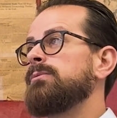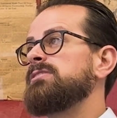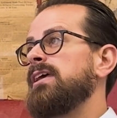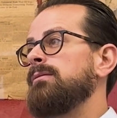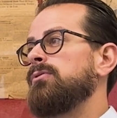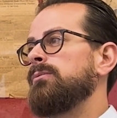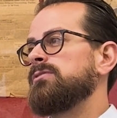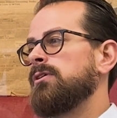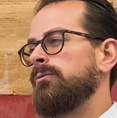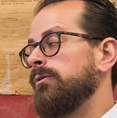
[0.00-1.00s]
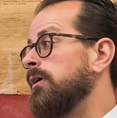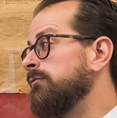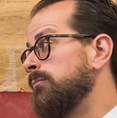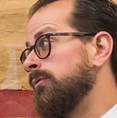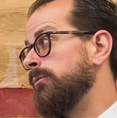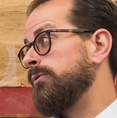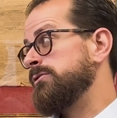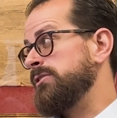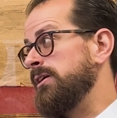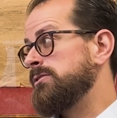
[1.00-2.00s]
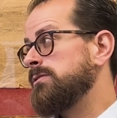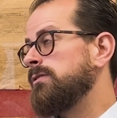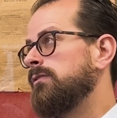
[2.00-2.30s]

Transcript: companies can put what's called recoverable depreciation.